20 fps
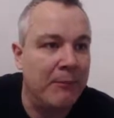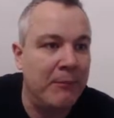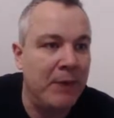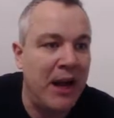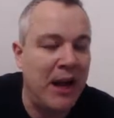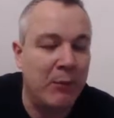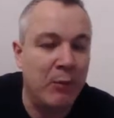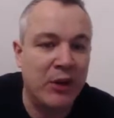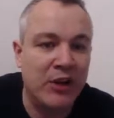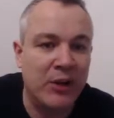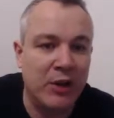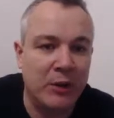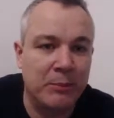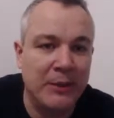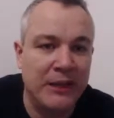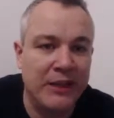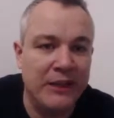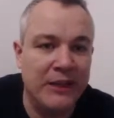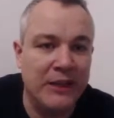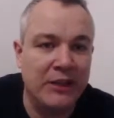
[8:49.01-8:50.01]
And
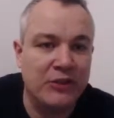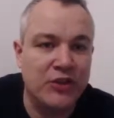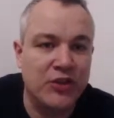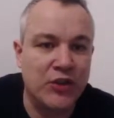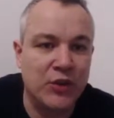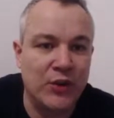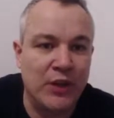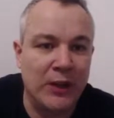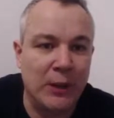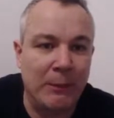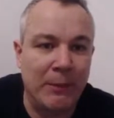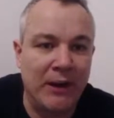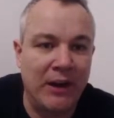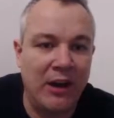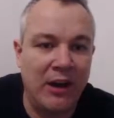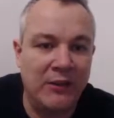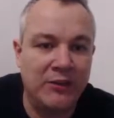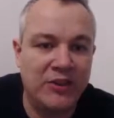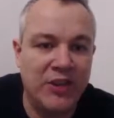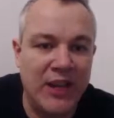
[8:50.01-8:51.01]
we're going to be
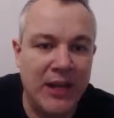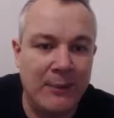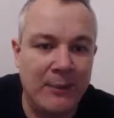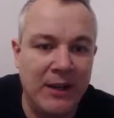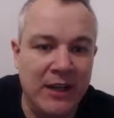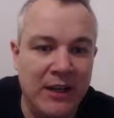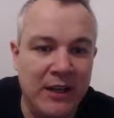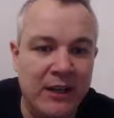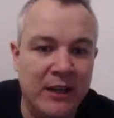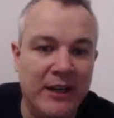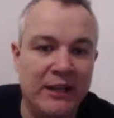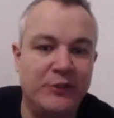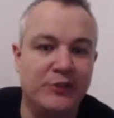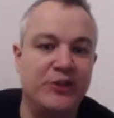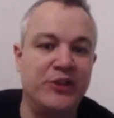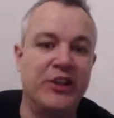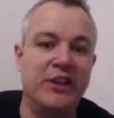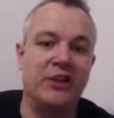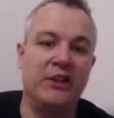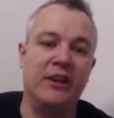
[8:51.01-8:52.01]
2-0 up at halftime
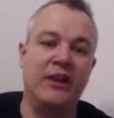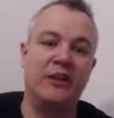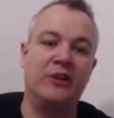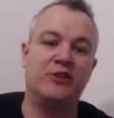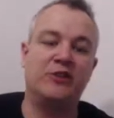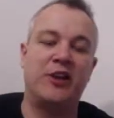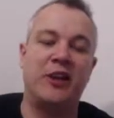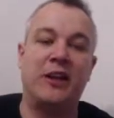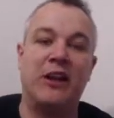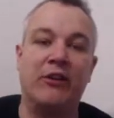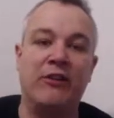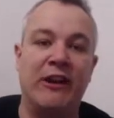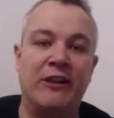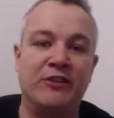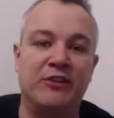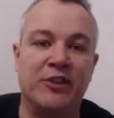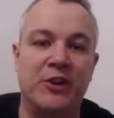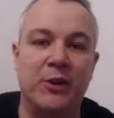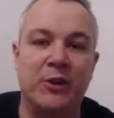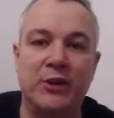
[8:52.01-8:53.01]
here. It's 0-0
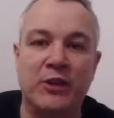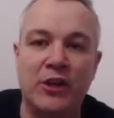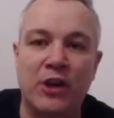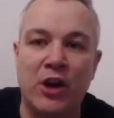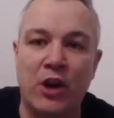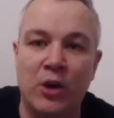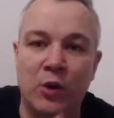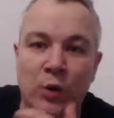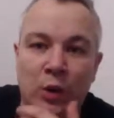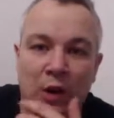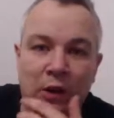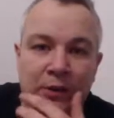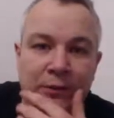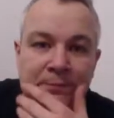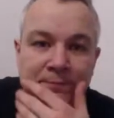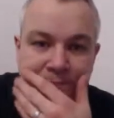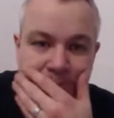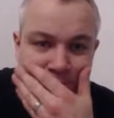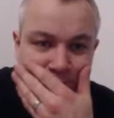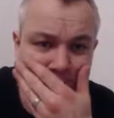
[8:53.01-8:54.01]
San Lorenzo and
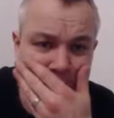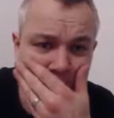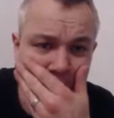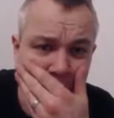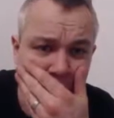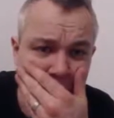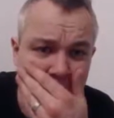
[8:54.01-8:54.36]
Colon.